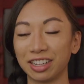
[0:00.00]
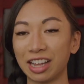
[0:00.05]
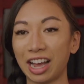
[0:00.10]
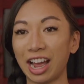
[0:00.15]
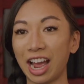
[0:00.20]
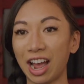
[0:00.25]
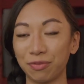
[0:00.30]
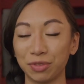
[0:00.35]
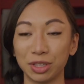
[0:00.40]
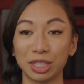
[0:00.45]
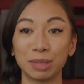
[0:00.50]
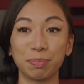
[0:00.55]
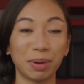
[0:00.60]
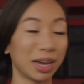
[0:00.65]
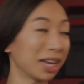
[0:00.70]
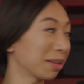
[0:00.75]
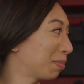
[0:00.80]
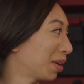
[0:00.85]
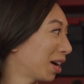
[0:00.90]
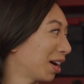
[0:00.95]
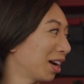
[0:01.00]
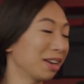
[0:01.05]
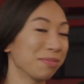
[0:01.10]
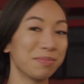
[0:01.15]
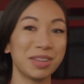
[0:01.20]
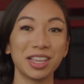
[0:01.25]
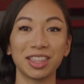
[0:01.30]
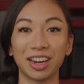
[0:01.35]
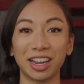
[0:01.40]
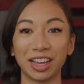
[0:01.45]
I have this bike behind
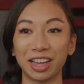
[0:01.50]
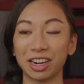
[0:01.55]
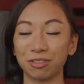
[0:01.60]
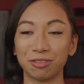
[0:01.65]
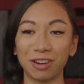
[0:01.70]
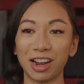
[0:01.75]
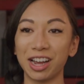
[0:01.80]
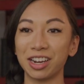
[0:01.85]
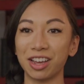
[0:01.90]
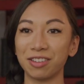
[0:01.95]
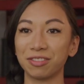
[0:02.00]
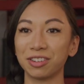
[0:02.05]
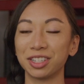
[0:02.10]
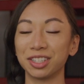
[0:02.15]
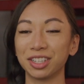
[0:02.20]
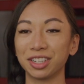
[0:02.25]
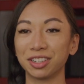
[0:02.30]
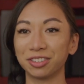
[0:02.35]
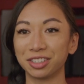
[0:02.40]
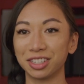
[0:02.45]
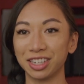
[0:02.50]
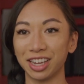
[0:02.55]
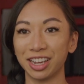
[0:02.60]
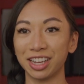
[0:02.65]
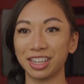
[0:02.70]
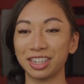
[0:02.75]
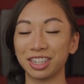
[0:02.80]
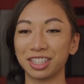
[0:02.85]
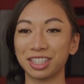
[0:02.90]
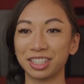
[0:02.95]
me that I get to ride every single day,
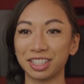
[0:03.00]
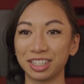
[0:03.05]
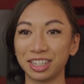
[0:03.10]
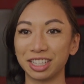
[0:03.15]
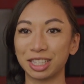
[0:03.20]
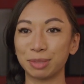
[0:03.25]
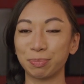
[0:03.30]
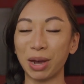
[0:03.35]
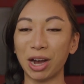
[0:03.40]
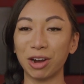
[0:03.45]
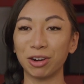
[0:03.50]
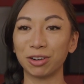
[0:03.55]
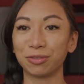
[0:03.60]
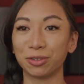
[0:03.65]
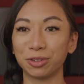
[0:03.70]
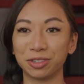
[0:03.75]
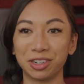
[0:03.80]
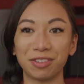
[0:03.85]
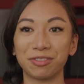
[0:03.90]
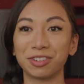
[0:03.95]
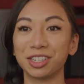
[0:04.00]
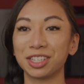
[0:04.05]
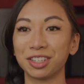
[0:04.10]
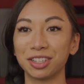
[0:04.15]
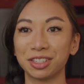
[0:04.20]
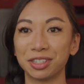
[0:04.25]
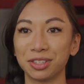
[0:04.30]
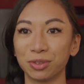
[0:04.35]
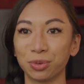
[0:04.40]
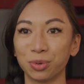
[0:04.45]
and it's it's powerful in every
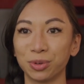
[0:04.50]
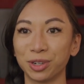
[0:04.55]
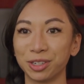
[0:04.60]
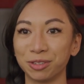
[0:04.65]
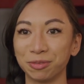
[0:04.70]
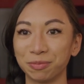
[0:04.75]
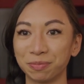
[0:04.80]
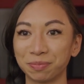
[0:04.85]
sense of the word.